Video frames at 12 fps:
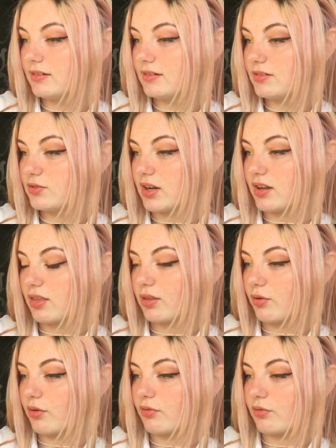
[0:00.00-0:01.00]
train of
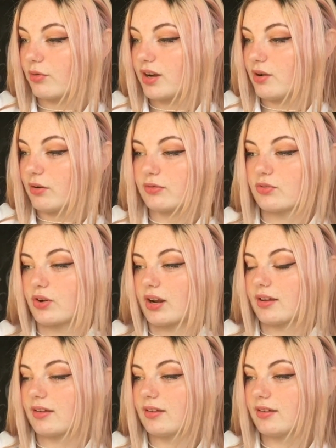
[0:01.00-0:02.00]
thought right off
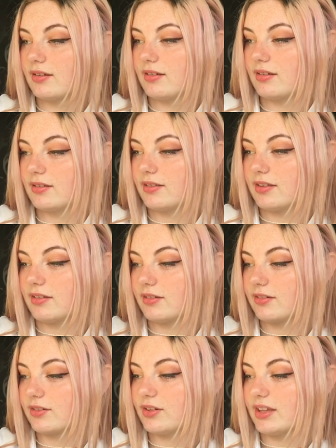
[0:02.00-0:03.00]
track, Sindel.
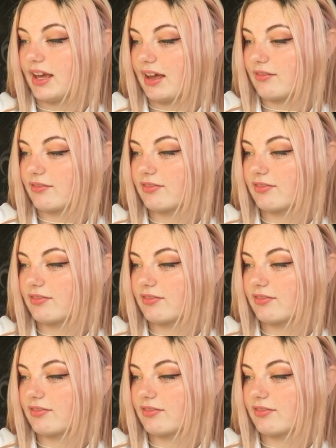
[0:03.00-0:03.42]
You really have.